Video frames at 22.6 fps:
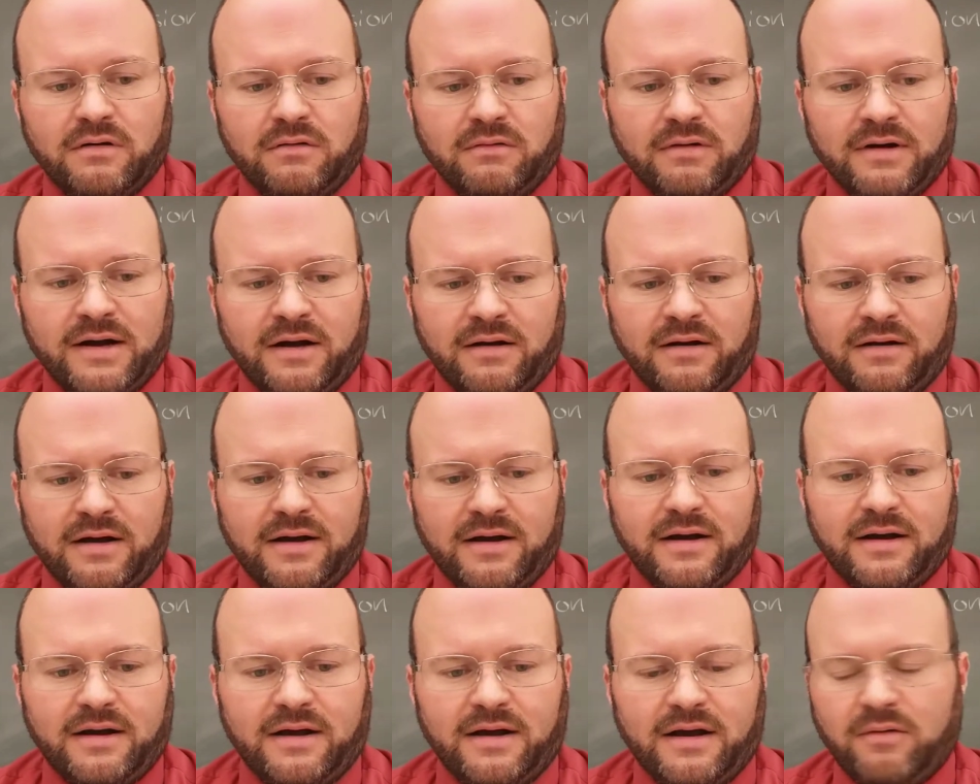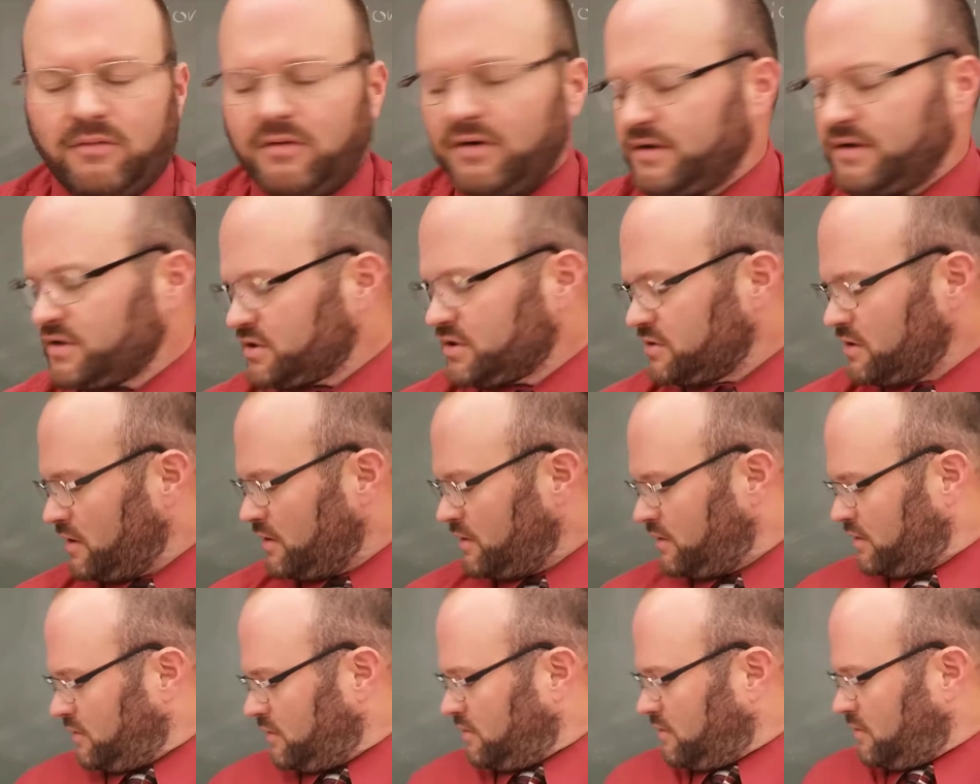Well, I want to show
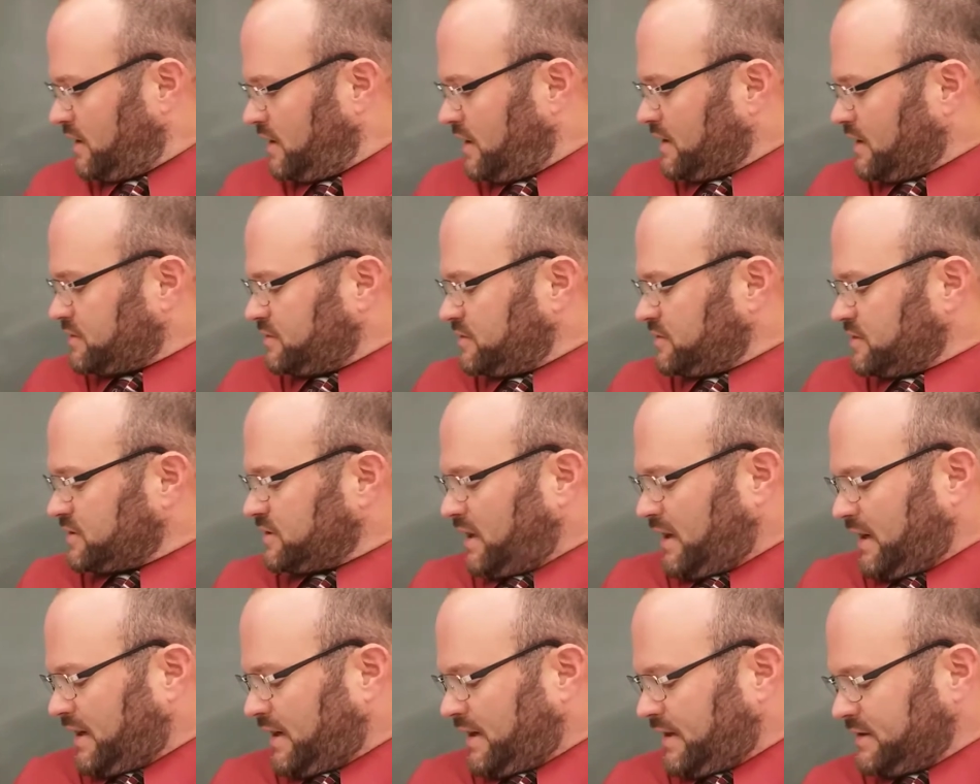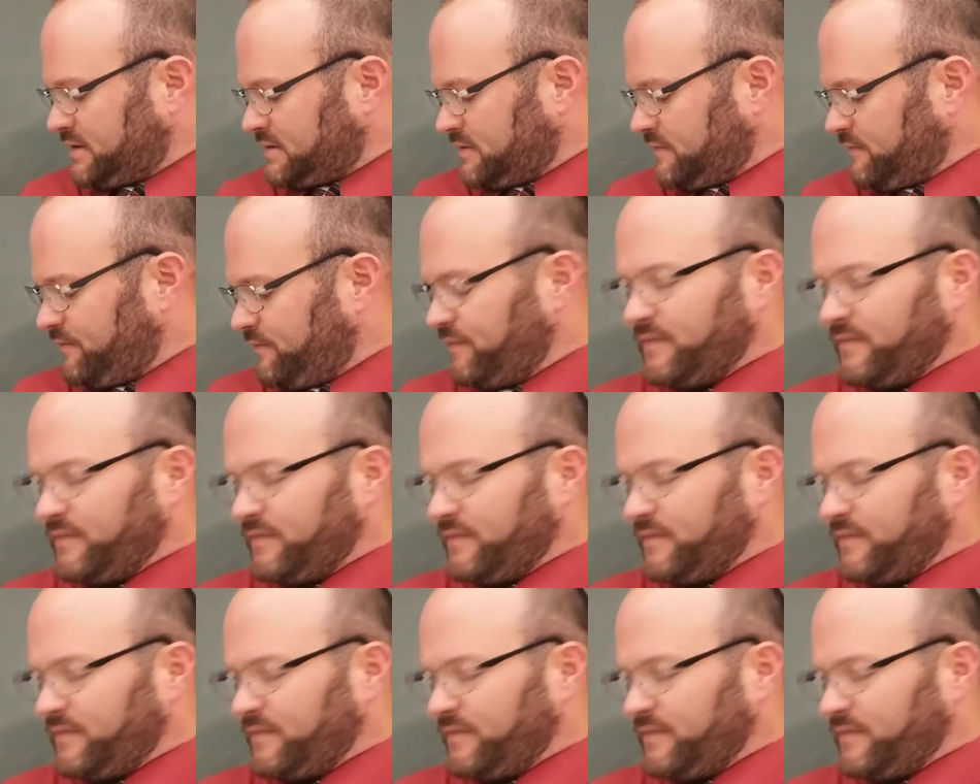you an exercise